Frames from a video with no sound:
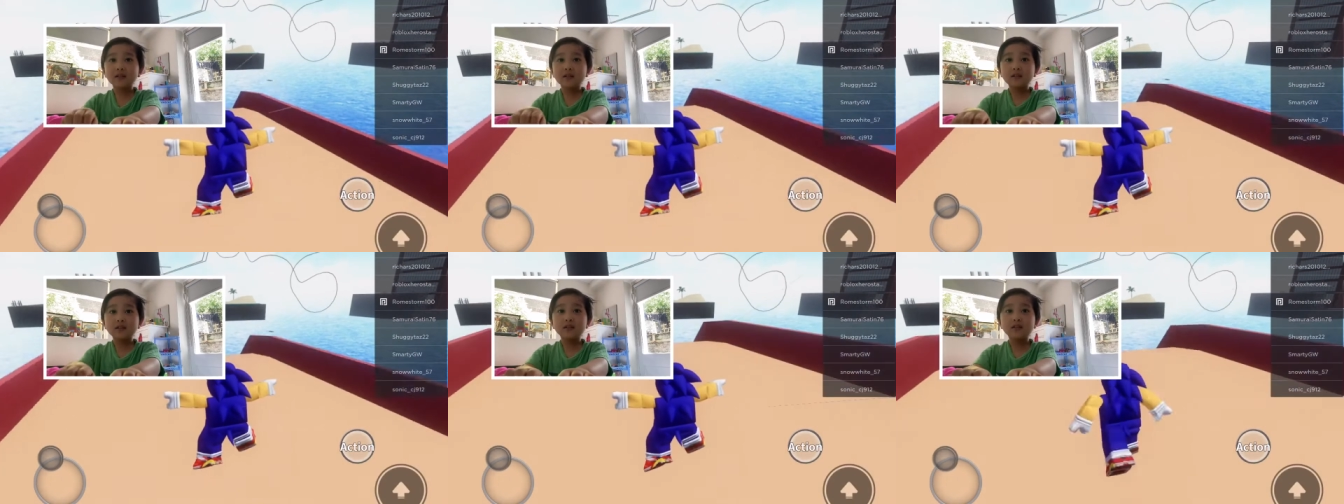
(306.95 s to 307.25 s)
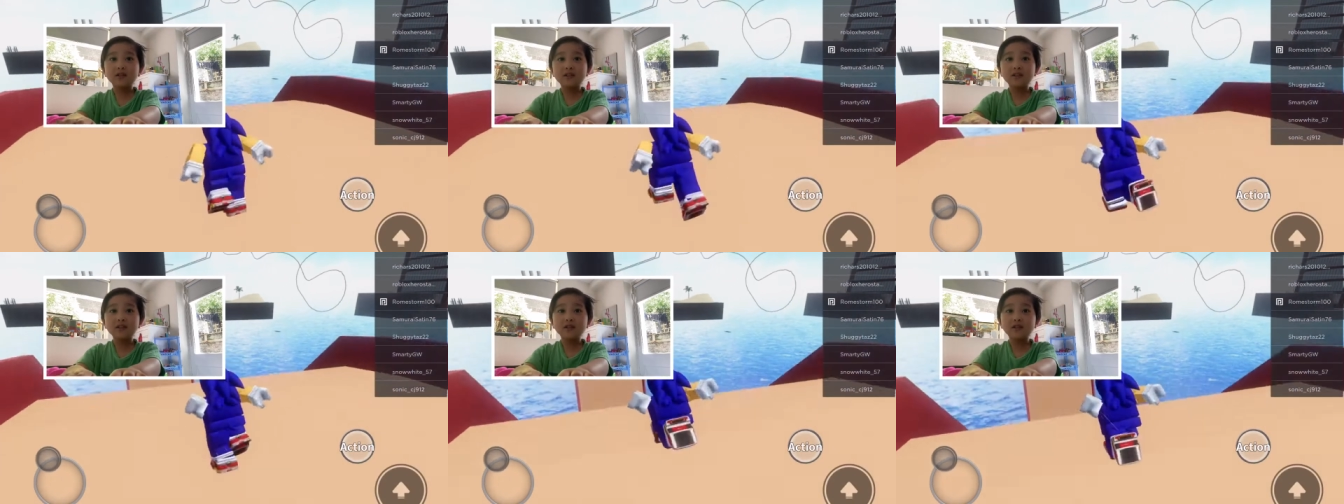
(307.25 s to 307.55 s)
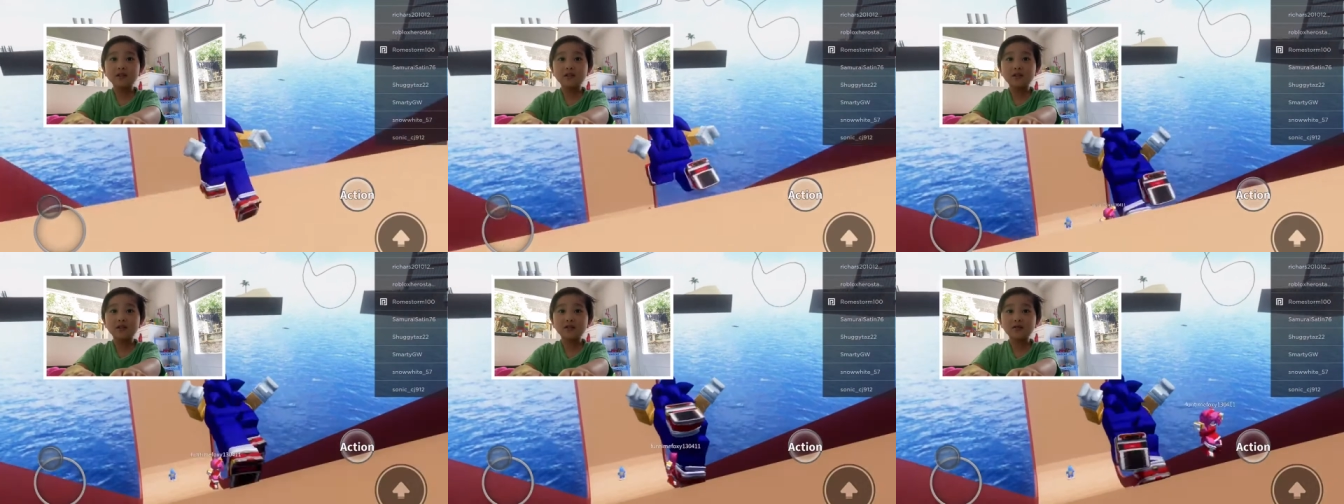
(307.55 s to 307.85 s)
these are the
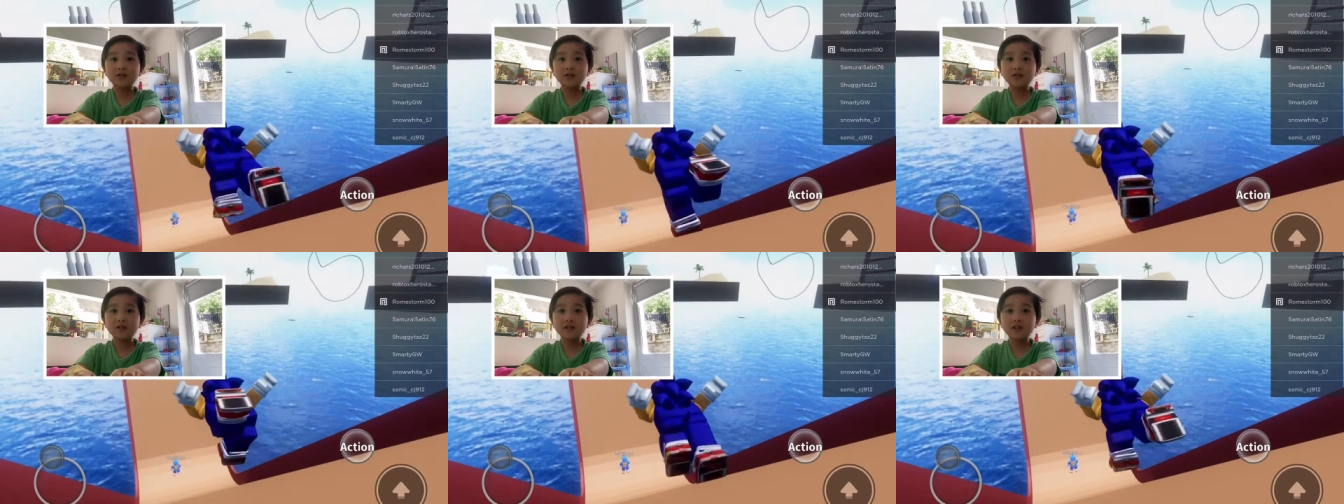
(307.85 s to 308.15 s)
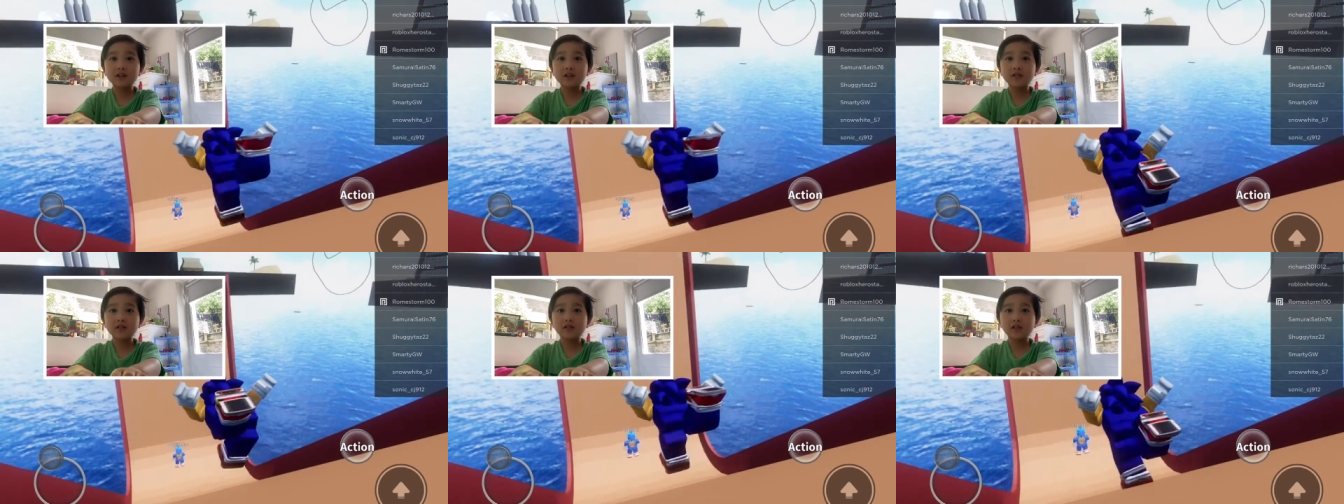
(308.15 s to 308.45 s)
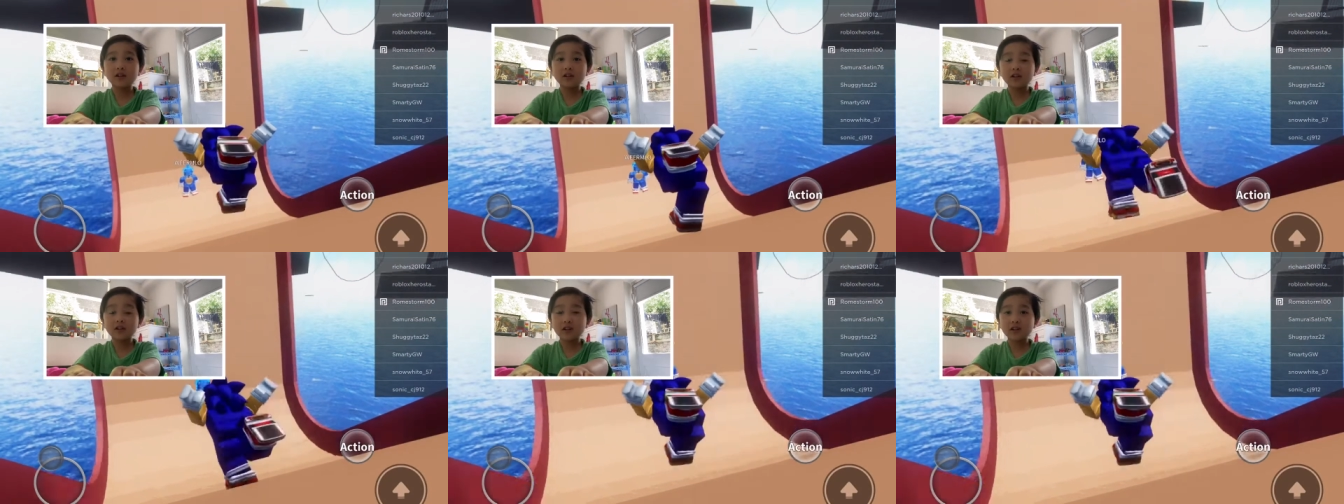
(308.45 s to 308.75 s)
cones that you
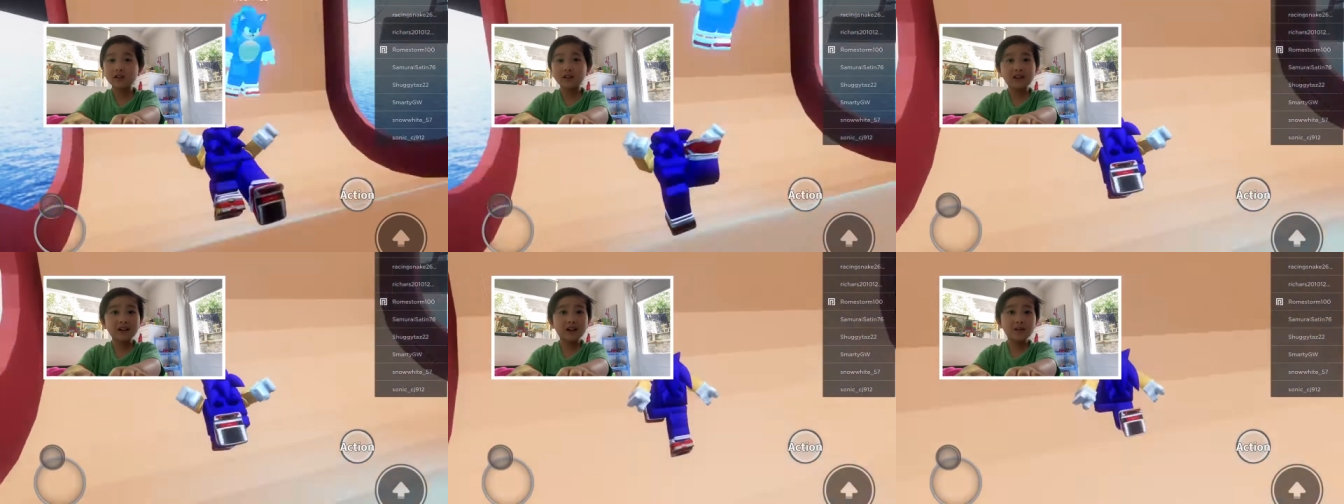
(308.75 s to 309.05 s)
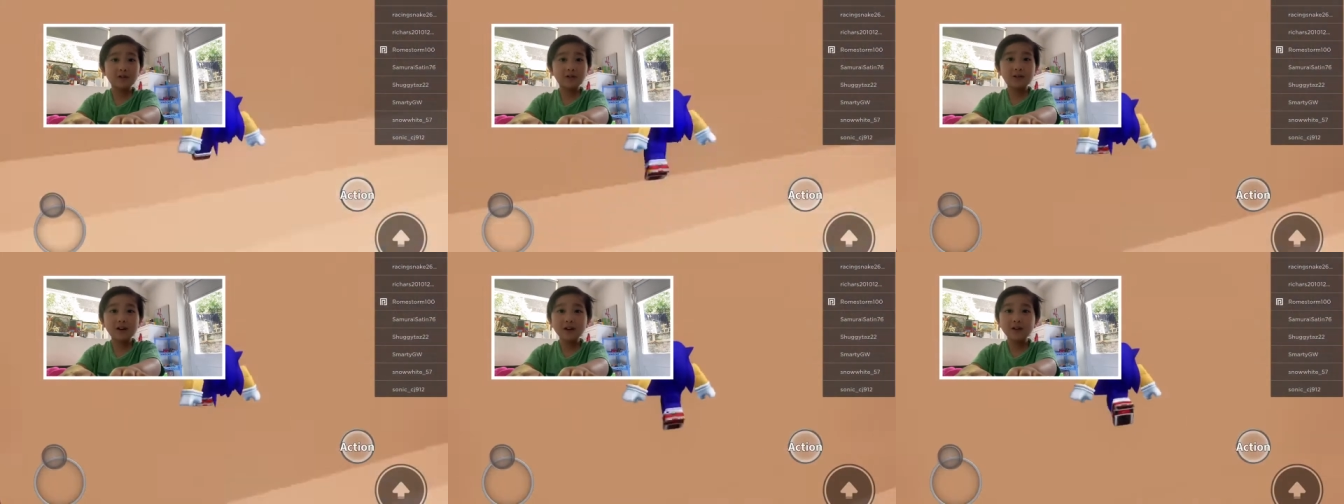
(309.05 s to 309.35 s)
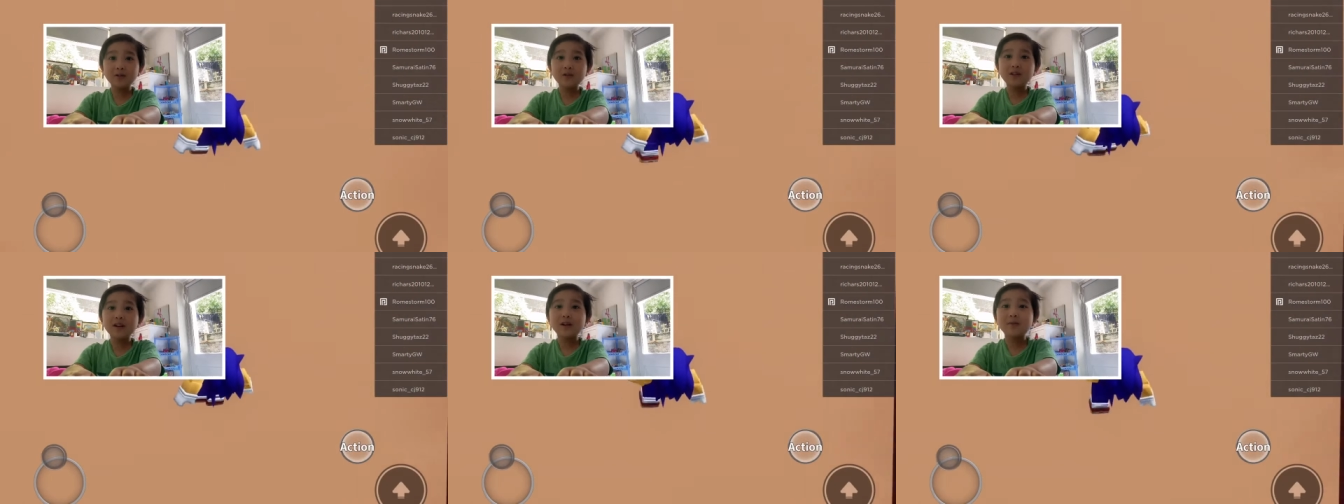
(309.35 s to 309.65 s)
can look down. Why do
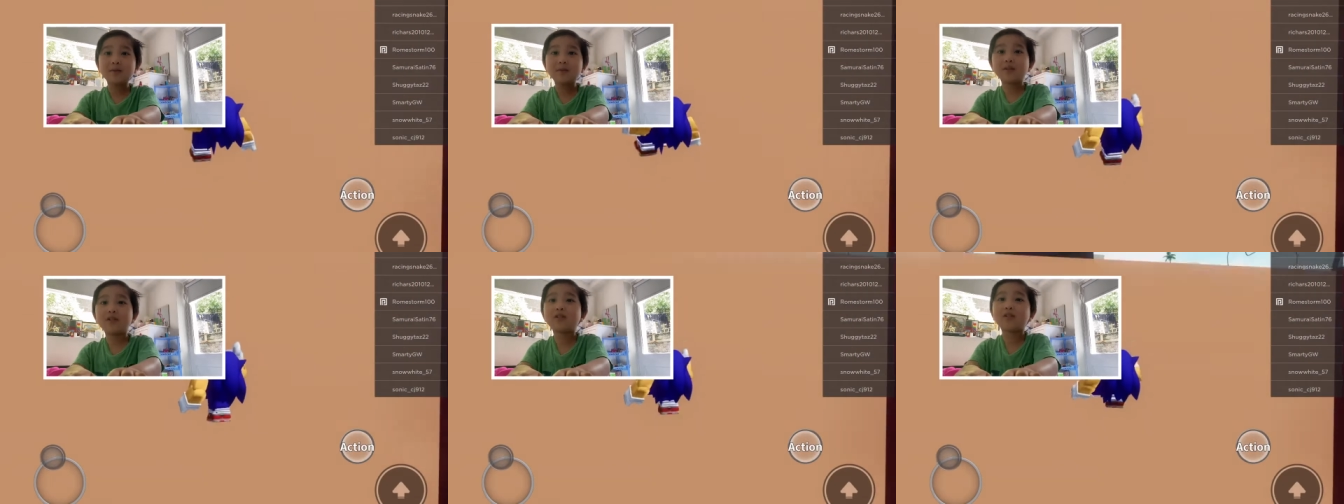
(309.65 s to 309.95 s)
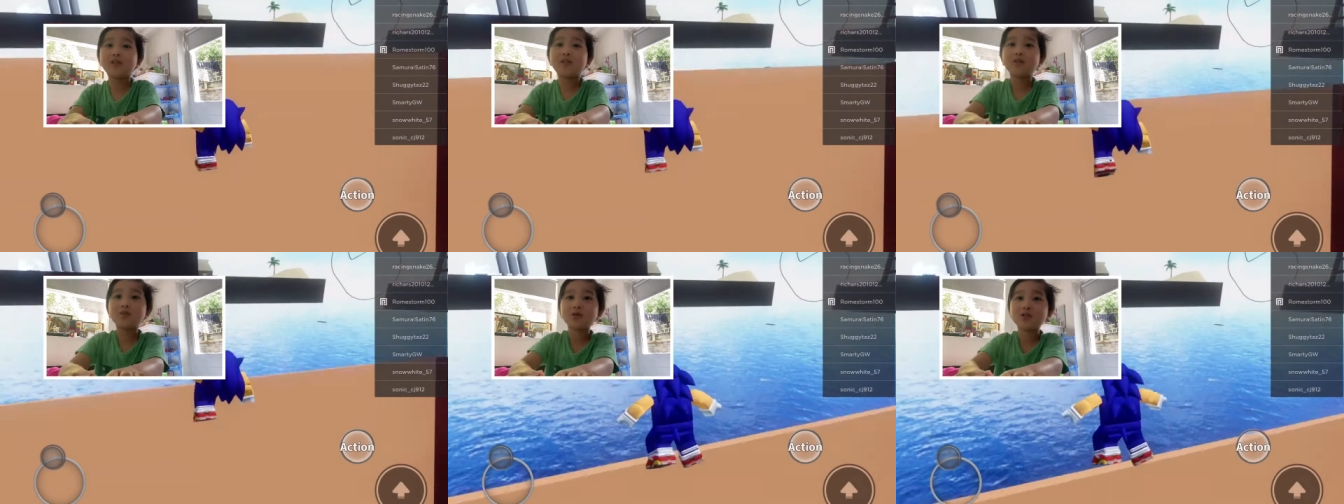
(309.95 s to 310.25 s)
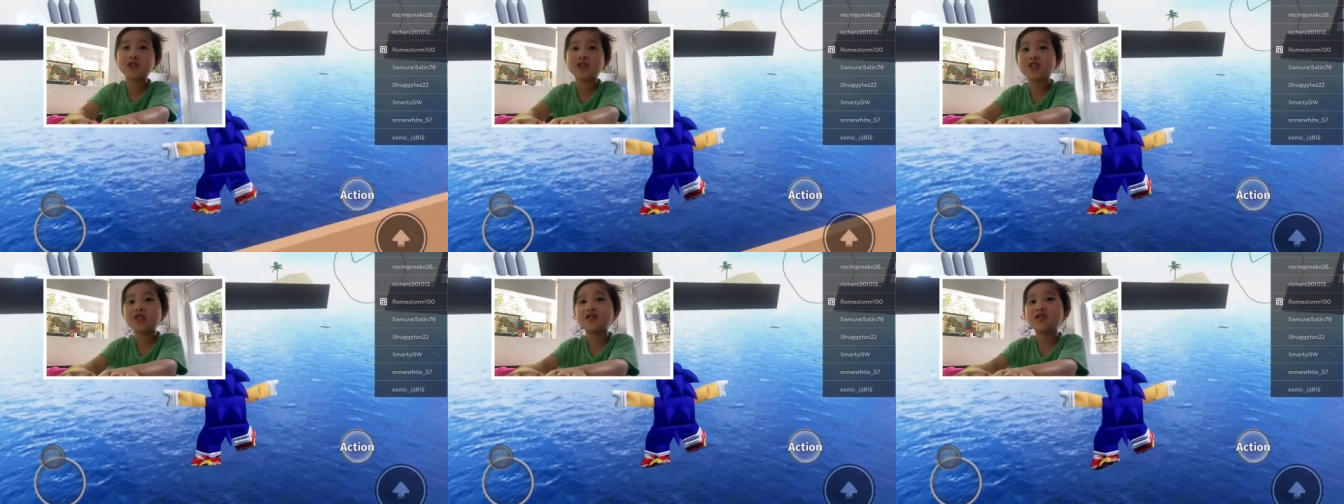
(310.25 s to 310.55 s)
they put cones
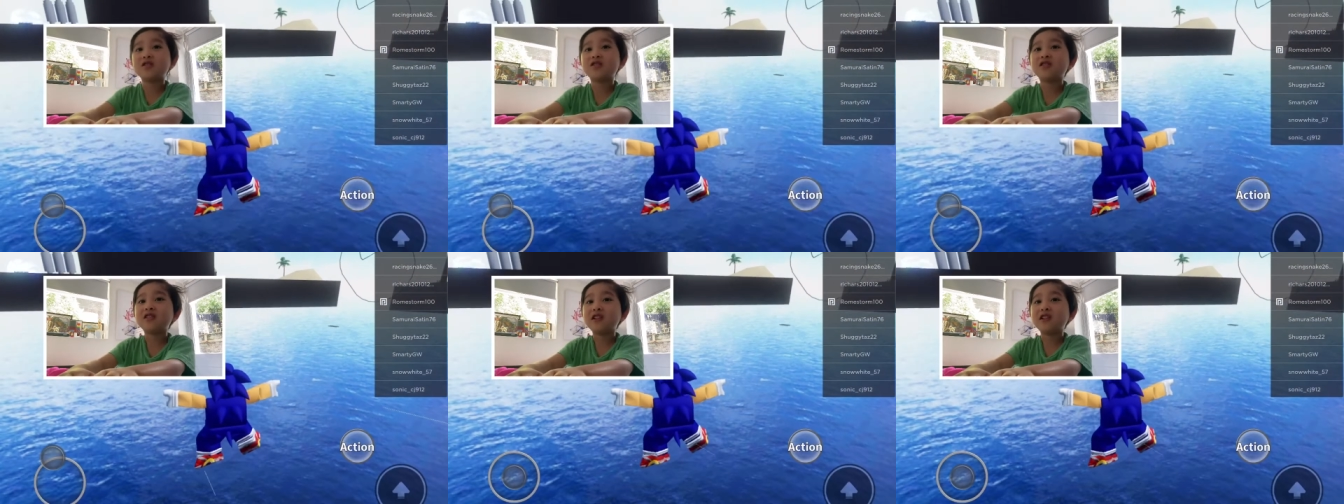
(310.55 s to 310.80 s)
here?